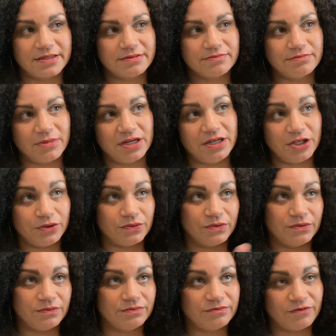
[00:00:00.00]
Monday
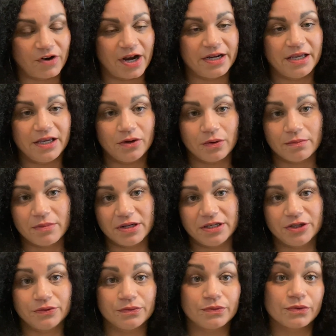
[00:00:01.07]
through Friday or Monday
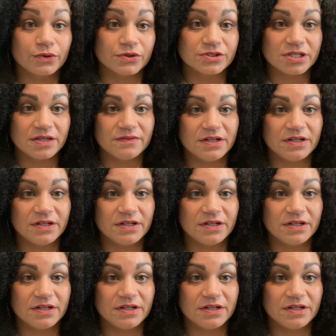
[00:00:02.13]
through Thursday.